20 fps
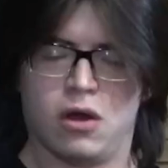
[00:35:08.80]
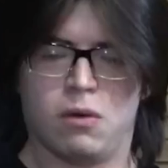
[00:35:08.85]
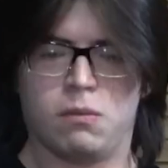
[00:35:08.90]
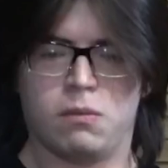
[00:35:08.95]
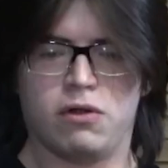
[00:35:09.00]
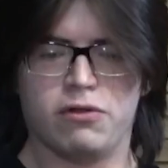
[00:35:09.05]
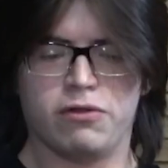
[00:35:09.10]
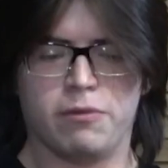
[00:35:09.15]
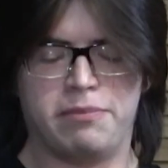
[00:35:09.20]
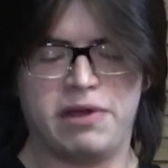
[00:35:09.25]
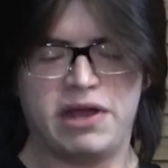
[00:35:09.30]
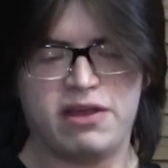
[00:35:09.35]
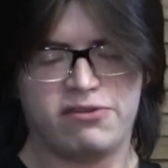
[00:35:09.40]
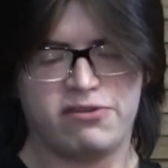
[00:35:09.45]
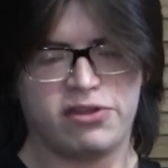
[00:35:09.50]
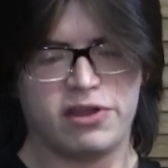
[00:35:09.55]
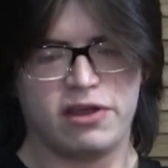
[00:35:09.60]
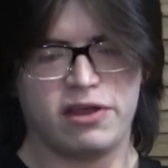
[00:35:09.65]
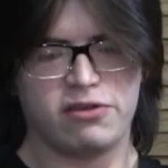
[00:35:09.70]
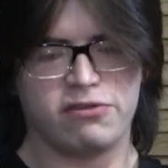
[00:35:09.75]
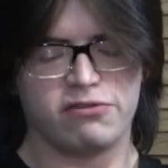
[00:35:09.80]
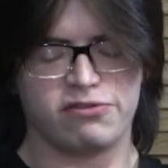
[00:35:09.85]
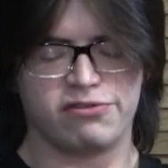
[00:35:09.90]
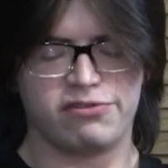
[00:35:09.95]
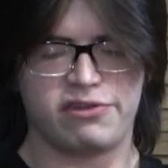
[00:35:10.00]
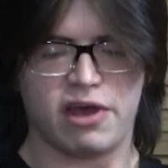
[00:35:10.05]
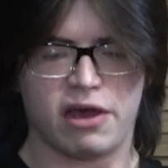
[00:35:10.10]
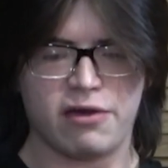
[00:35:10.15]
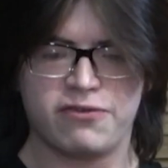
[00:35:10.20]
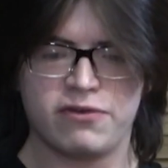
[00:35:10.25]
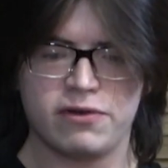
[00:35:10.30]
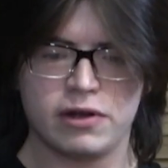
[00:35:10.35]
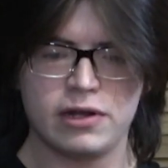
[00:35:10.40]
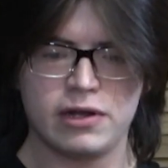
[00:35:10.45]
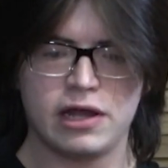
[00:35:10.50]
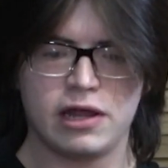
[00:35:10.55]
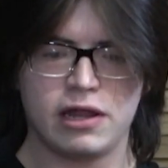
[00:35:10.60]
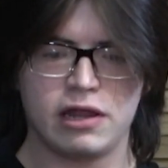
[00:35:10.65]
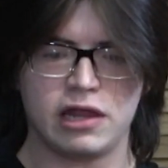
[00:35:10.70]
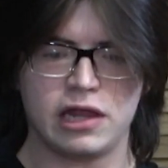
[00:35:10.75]
Well, the biggest thing is
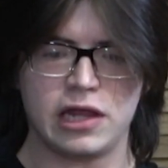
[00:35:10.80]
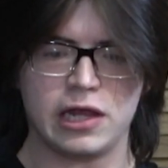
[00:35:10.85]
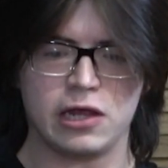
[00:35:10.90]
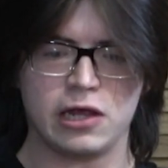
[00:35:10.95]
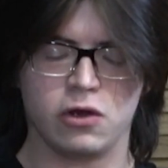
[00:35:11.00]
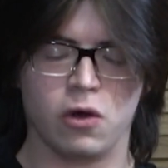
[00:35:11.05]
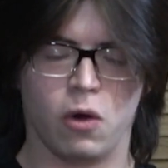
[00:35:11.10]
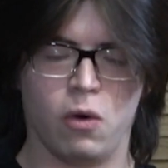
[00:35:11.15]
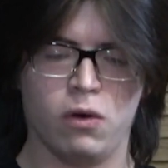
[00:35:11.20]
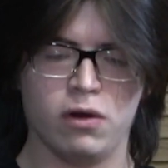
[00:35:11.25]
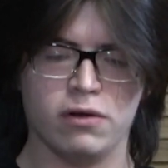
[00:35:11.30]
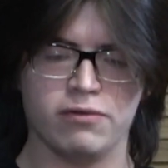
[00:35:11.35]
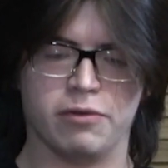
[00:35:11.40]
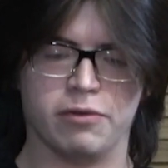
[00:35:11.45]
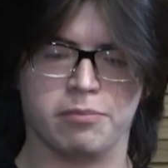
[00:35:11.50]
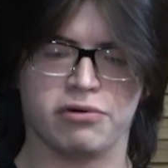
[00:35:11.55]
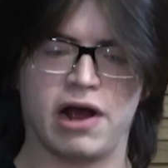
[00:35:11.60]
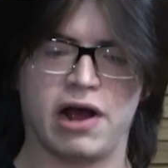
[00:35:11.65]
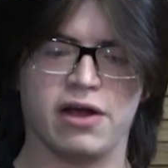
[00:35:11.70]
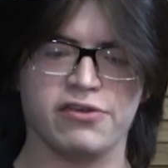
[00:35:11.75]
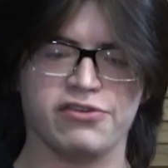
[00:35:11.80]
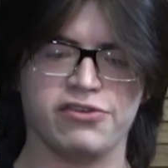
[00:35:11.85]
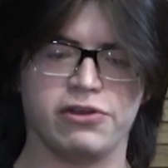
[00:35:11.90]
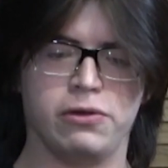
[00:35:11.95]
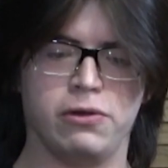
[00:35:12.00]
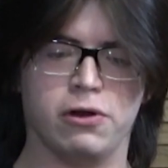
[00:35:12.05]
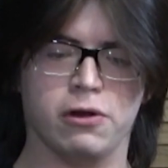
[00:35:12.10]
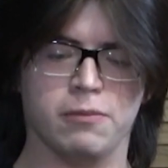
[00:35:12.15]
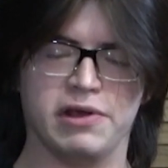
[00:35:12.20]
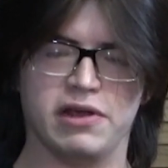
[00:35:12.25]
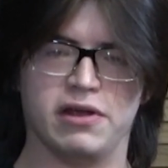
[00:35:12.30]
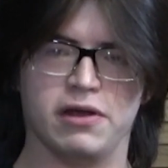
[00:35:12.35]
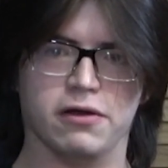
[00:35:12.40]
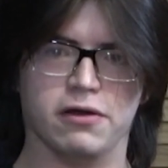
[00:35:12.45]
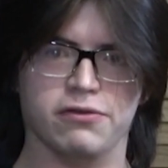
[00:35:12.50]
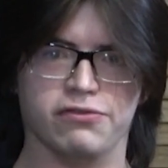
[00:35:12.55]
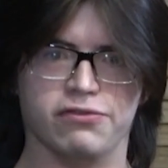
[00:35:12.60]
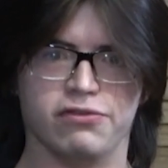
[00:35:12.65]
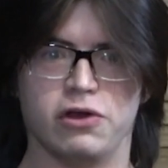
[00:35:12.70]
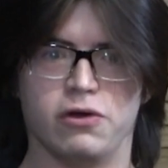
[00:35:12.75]
definitely the goal of the prosecutor,
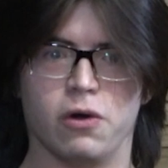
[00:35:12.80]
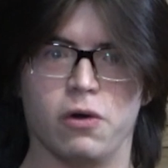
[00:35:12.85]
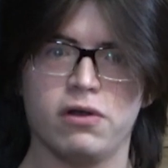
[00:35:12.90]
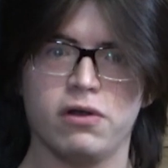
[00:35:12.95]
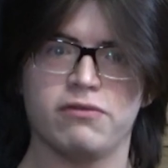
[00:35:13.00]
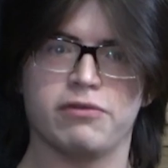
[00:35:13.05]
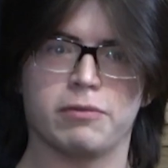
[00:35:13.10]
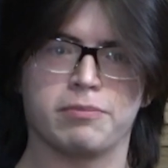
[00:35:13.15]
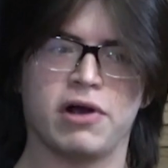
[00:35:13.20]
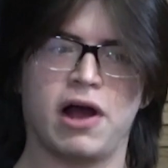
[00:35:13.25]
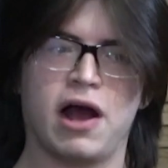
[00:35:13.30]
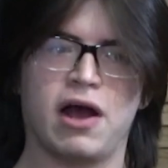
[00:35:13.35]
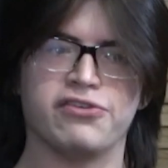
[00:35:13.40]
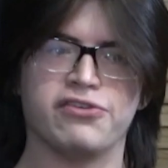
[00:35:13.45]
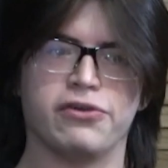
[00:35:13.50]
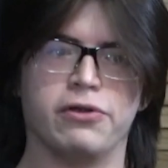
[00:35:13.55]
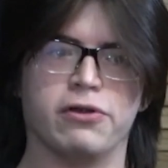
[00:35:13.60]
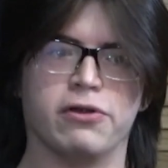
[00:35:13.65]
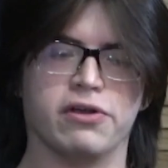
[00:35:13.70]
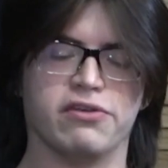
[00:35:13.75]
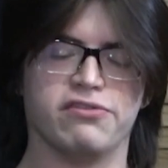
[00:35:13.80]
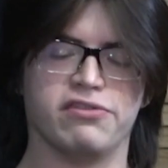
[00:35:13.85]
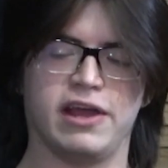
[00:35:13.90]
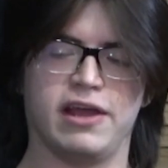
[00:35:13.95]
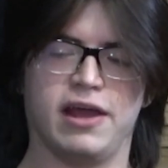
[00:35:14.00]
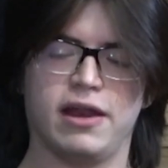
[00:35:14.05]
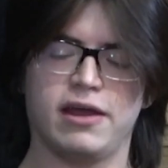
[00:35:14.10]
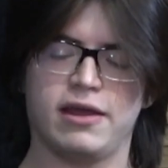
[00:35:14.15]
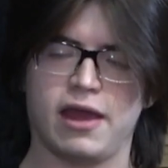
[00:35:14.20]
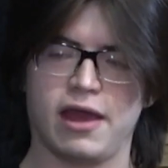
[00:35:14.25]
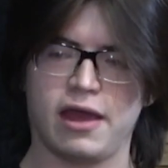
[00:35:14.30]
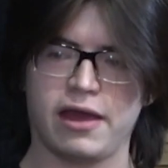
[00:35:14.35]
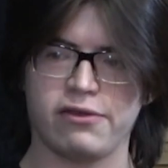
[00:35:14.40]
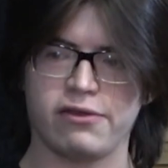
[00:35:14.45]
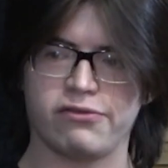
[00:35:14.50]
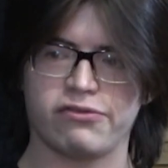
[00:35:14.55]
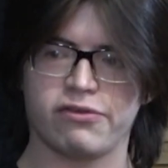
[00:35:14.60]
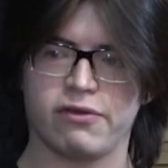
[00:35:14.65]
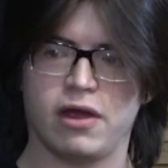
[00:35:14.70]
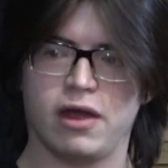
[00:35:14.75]
because the goal of the prosecutor is they get a
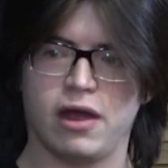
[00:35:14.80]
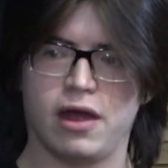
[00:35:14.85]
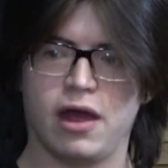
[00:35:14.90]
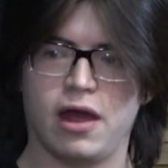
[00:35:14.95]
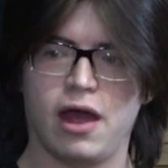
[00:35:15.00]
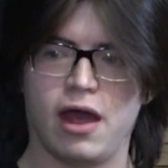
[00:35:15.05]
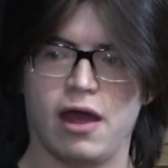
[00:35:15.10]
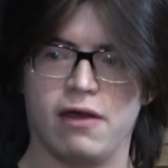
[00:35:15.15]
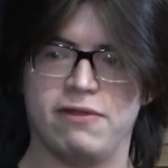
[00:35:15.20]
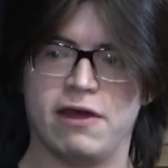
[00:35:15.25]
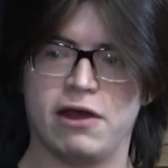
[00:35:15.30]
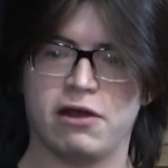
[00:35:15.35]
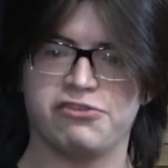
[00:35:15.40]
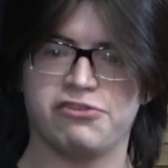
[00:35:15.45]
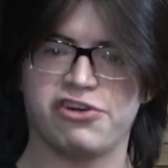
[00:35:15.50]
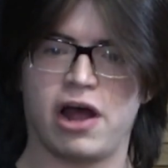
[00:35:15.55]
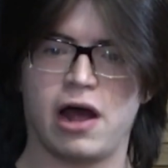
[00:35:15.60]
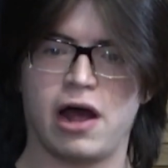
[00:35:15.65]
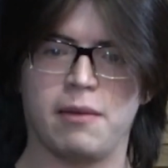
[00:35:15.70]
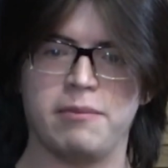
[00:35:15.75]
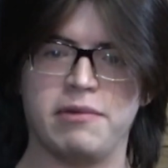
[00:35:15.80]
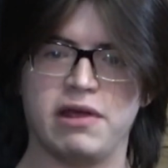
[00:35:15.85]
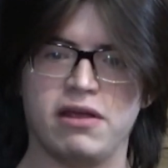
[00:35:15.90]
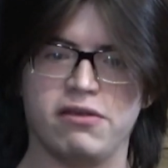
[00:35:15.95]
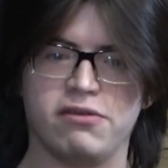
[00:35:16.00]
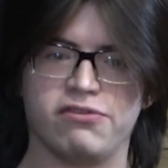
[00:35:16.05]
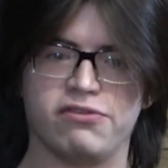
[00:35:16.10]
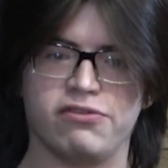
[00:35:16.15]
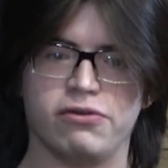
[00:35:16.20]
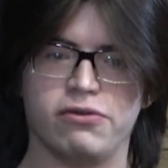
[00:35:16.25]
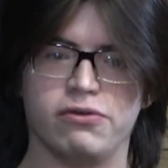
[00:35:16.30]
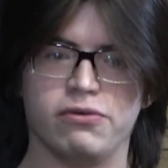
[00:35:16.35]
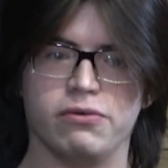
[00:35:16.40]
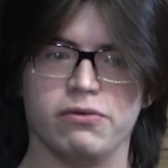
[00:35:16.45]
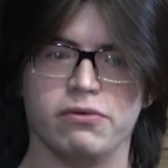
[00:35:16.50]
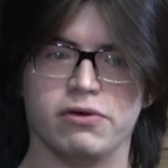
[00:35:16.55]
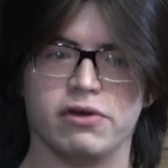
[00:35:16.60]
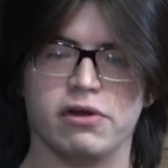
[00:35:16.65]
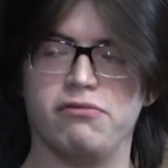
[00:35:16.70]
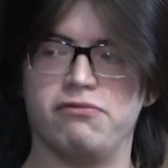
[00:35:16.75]
case, and their job is to
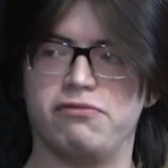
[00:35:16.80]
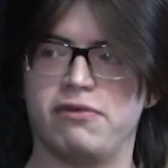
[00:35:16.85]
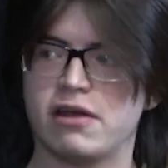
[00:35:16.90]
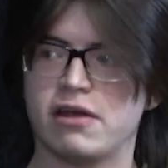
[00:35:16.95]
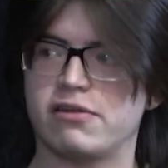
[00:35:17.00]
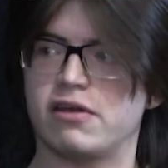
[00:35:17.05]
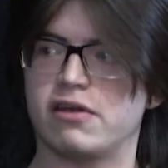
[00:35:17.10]
convict,